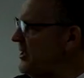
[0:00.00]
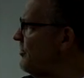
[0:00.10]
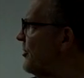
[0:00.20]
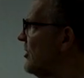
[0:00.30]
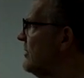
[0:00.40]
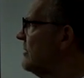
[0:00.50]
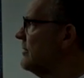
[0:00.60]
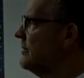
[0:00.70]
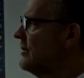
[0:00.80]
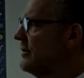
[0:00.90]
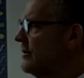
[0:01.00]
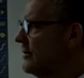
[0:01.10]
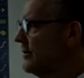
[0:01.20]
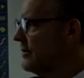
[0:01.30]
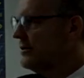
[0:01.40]
people
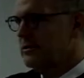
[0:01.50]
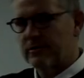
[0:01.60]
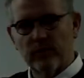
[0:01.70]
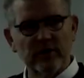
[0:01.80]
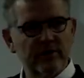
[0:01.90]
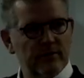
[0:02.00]
were,